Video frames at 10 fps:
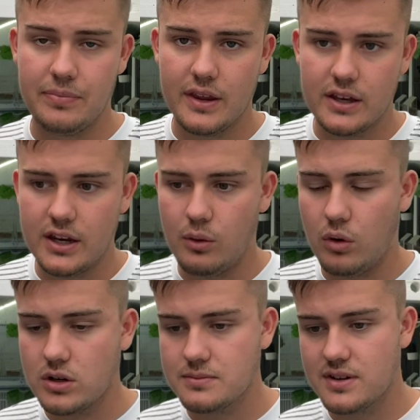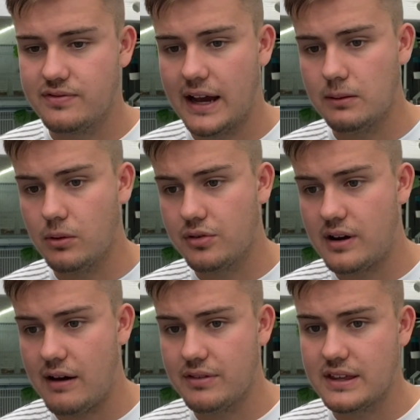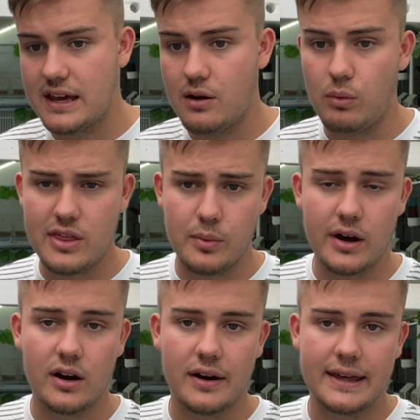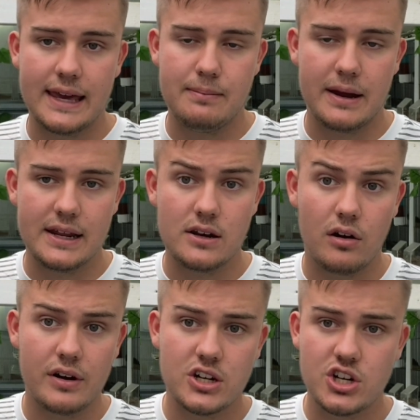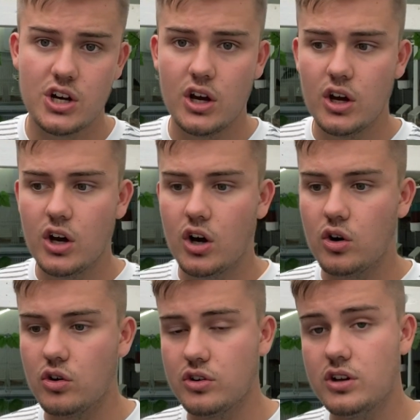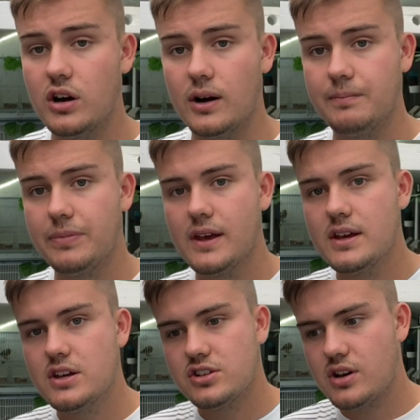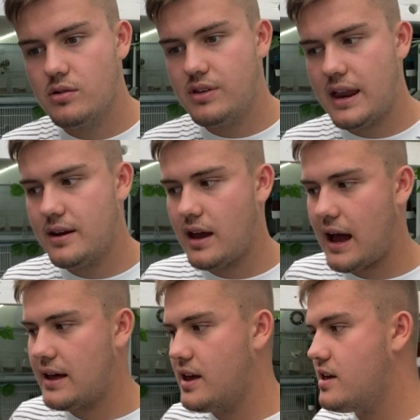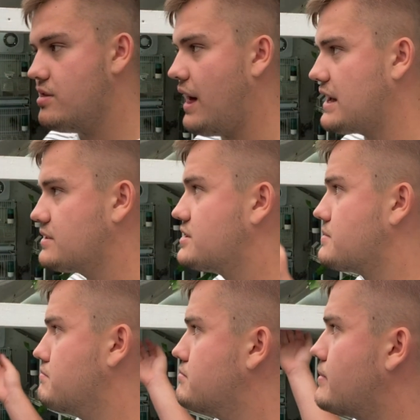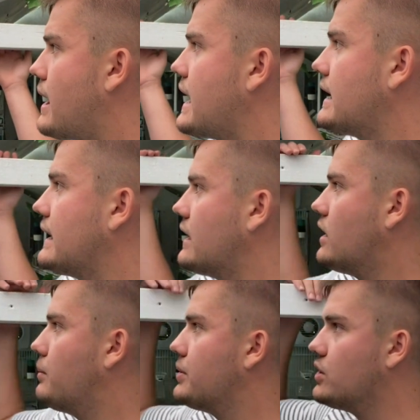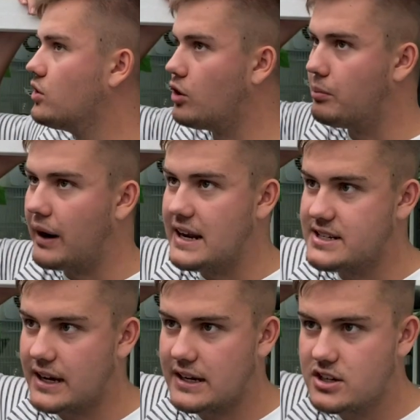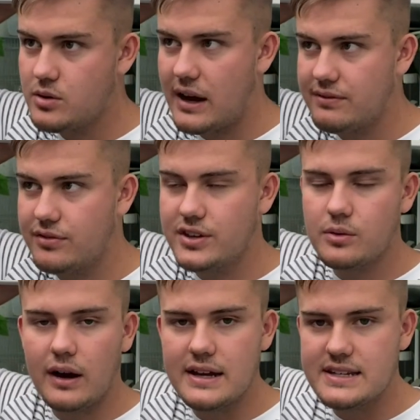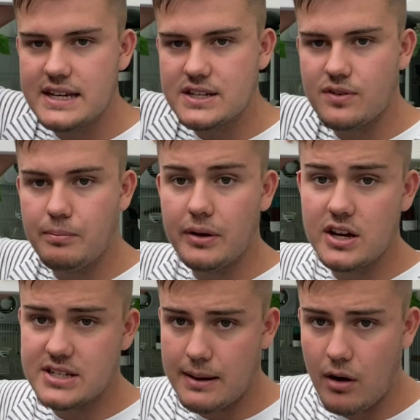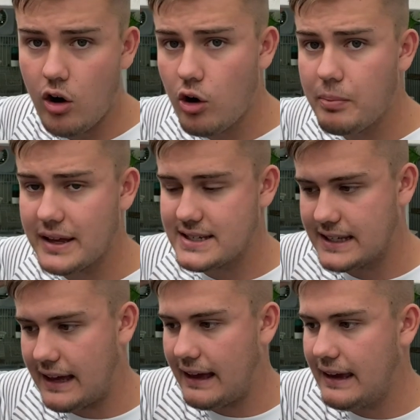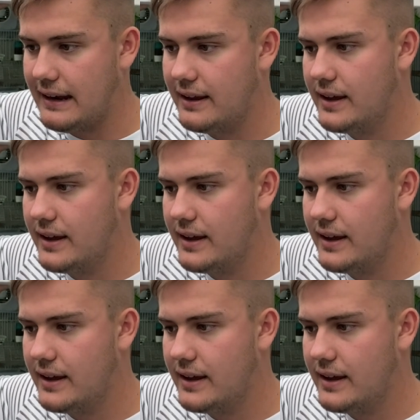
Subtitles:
you know, what comes available throughout the year, whether we are going to keep any Norwich or not. So then that's mainly our purebreds, and I do have a few ideas for birds that I'm hoping to get in,